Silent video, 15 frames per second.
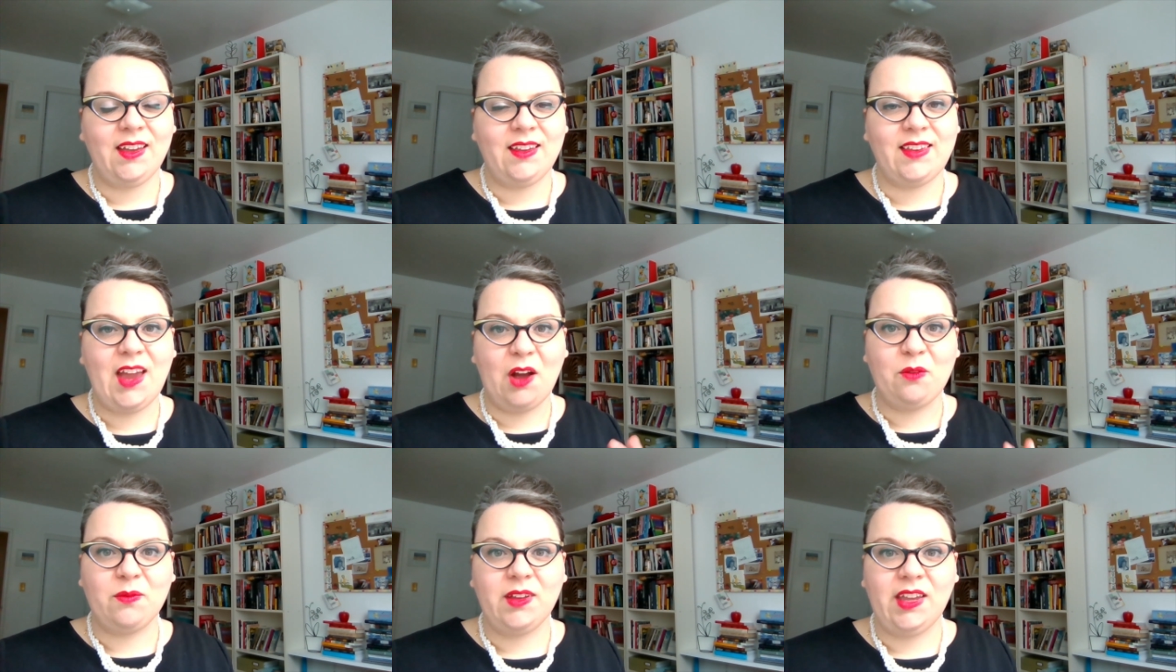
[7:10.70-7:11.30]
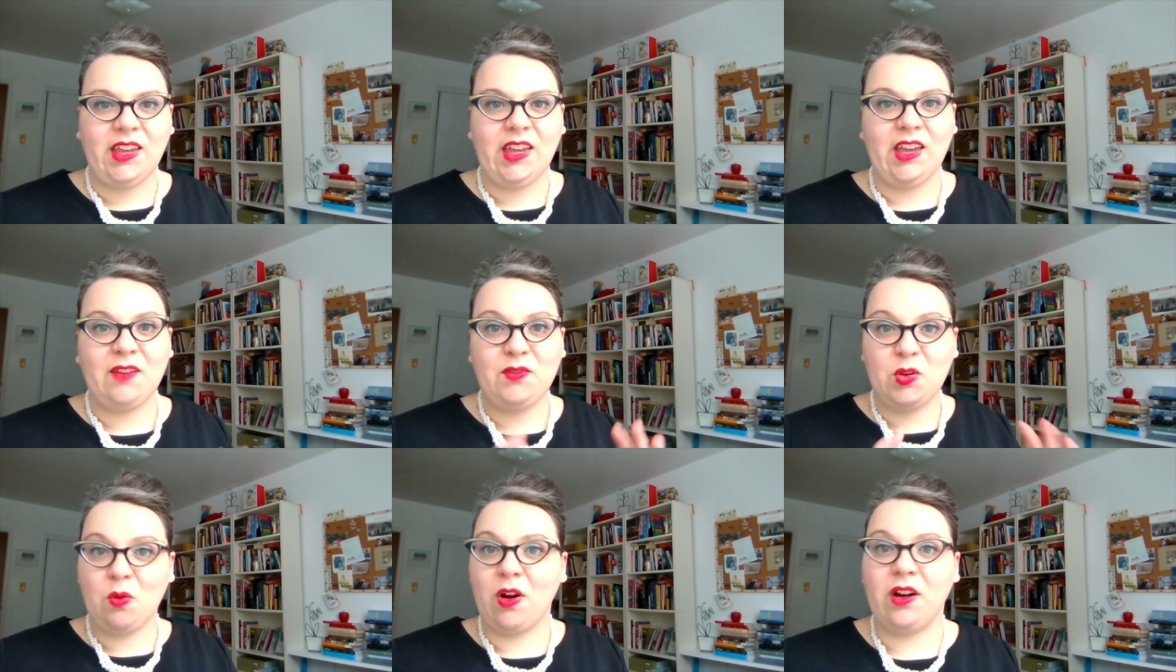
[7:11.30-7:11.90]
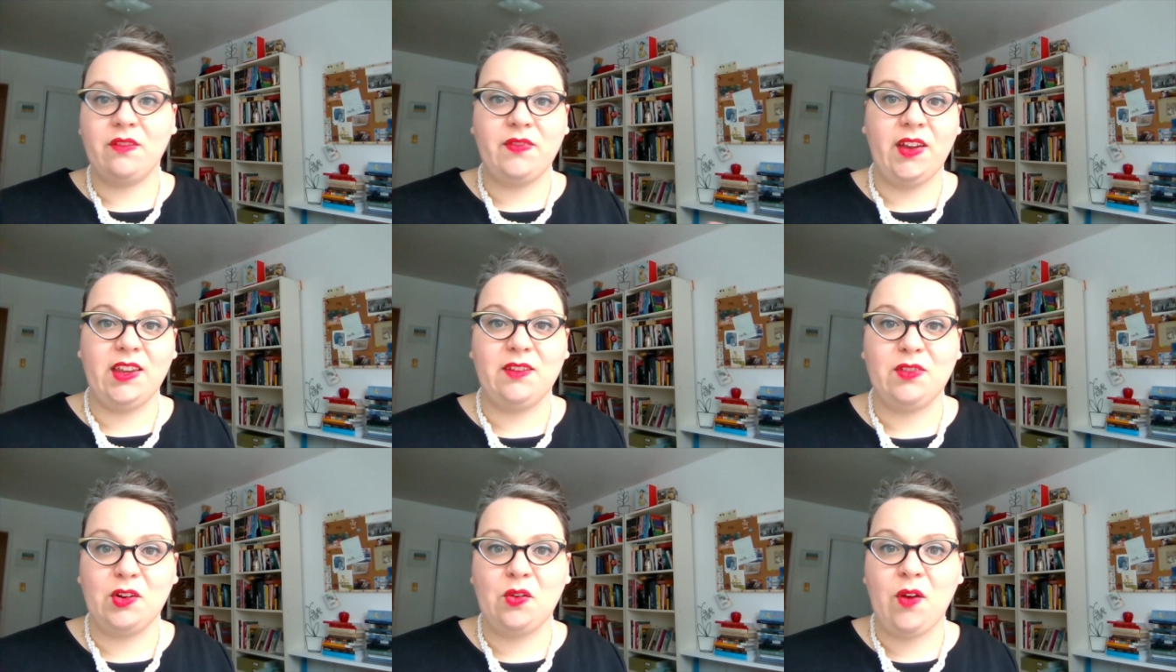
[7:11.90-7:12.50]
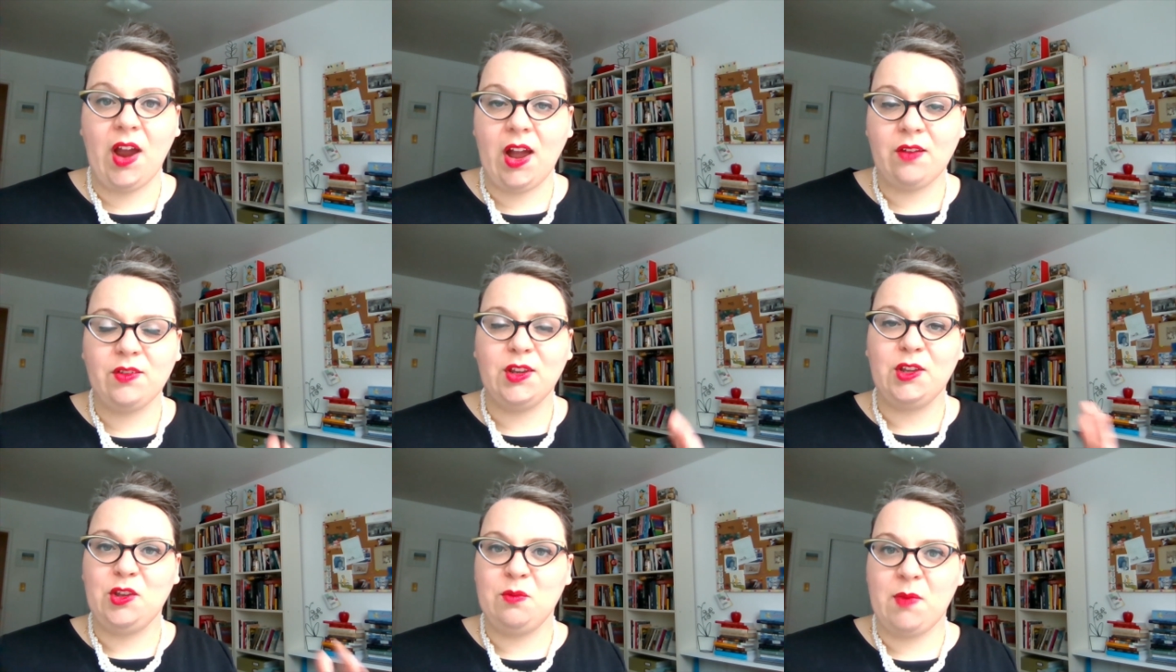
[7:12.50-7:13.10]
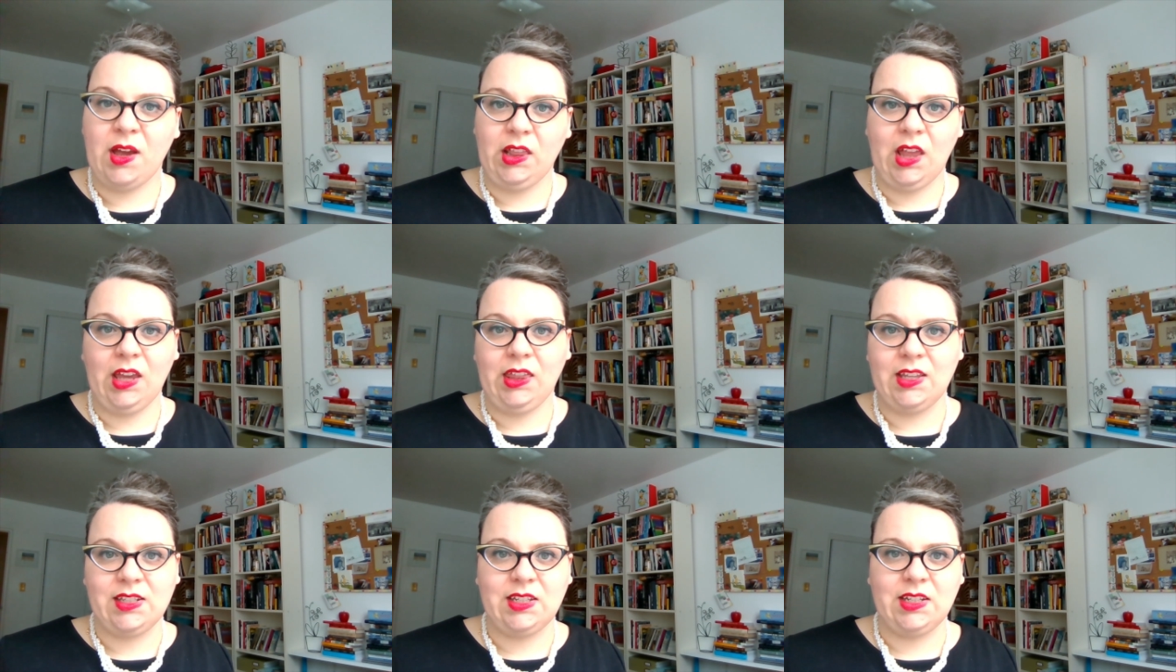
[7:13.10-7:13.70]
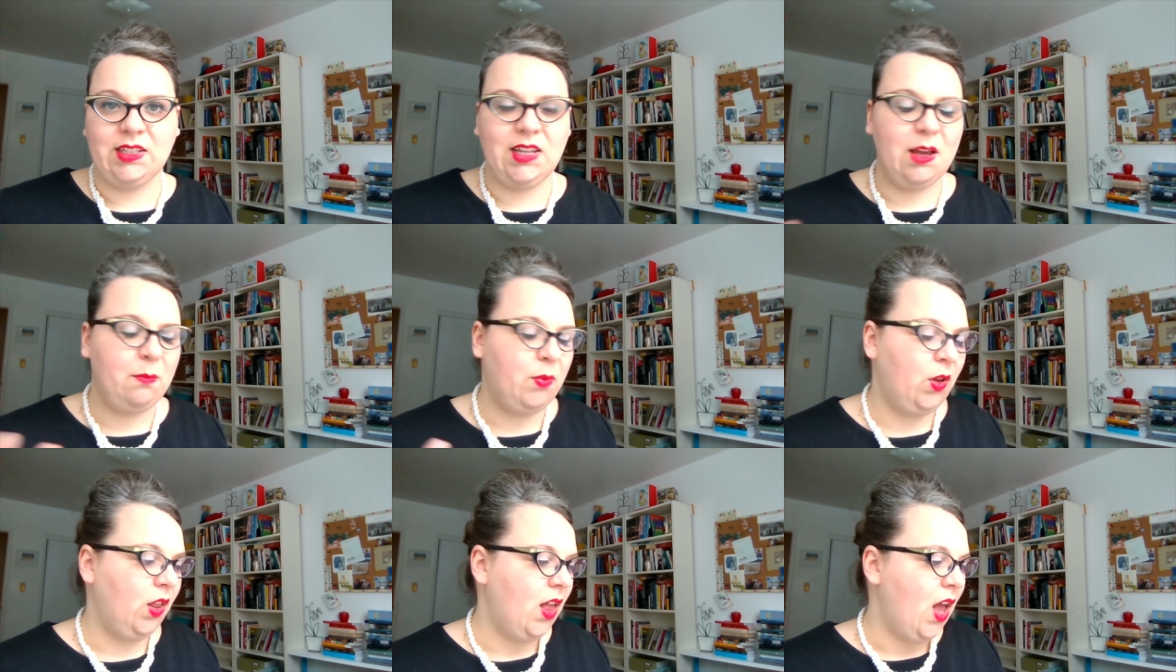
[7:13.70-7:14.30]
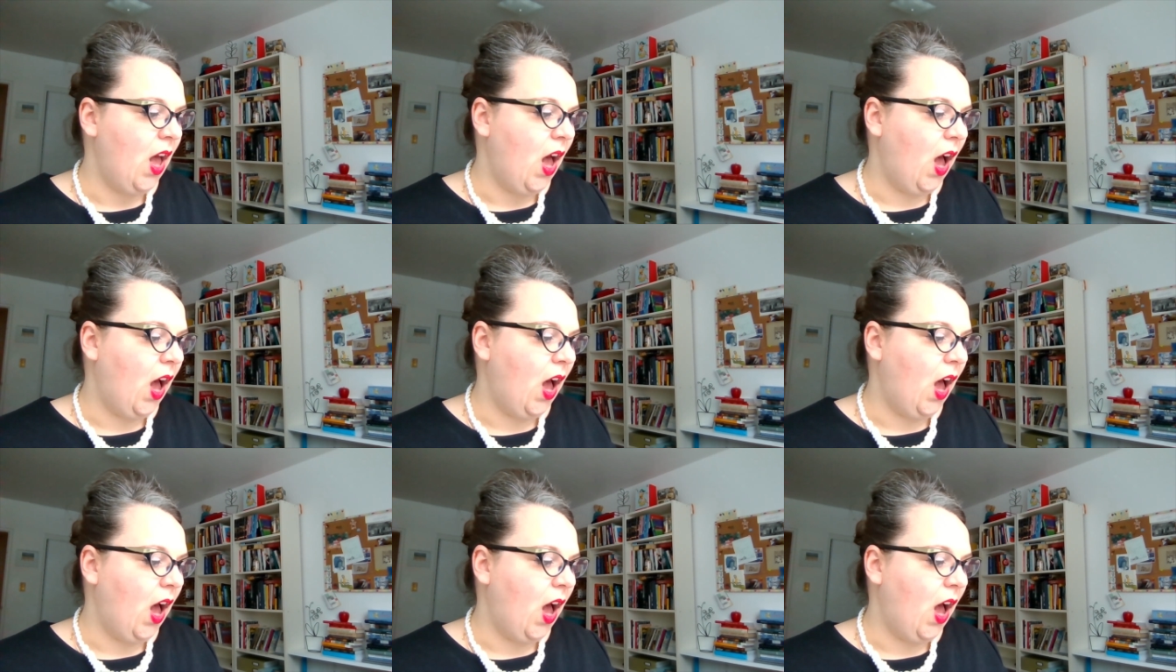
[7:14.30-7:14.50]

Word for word: Now, if you are a fan of The Crown, you might like this example.